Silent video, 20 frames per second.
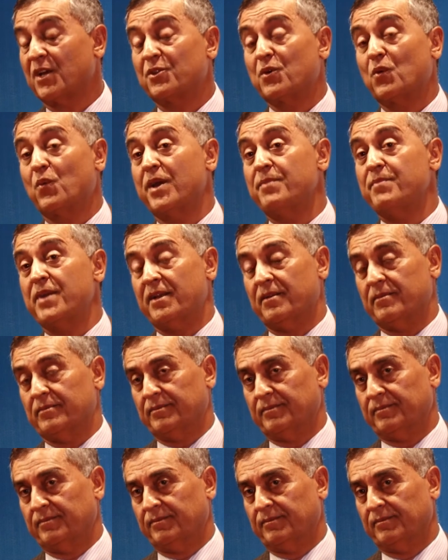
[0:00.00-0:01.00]
The women,
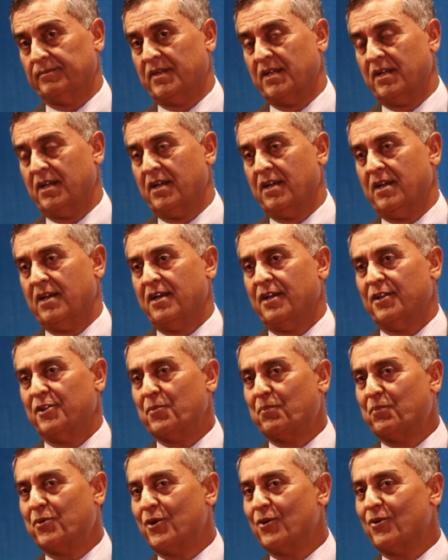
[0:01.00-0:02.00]

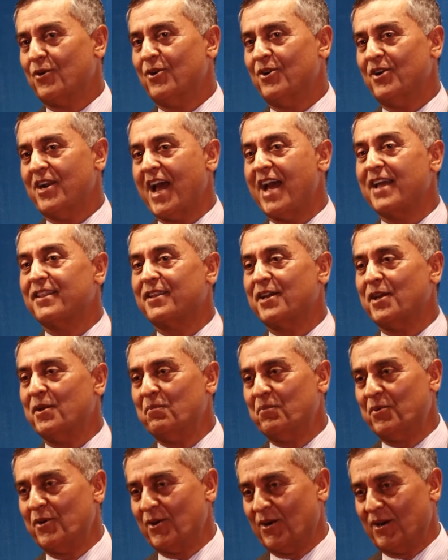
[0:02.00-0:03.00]
the pure and the
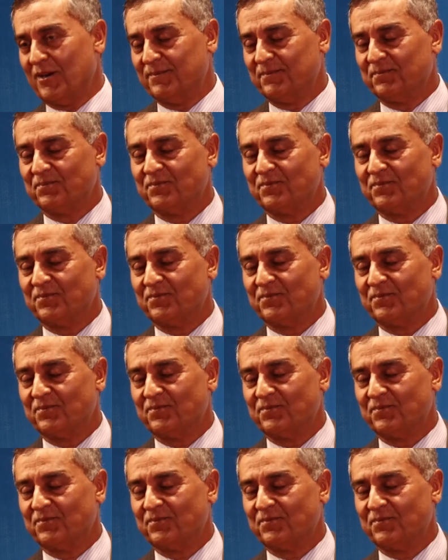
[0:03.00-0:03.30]
impure.